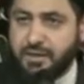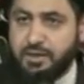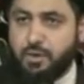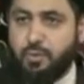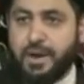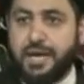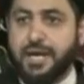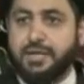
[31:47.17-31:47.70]
the
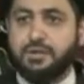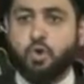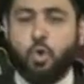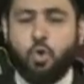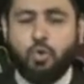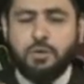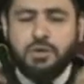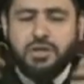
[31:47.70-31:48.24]
way, the
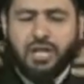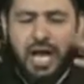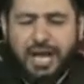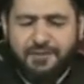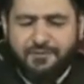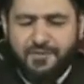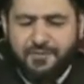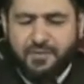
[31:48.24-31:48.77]
whole
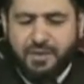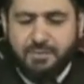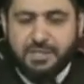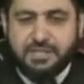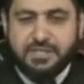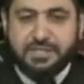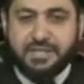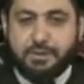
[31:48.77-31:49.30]
life of them
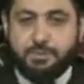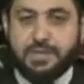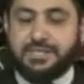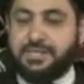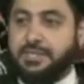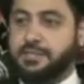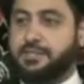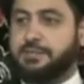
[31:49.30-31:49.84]
is just their
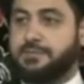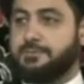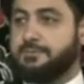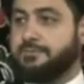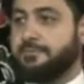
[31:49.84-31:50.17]
business.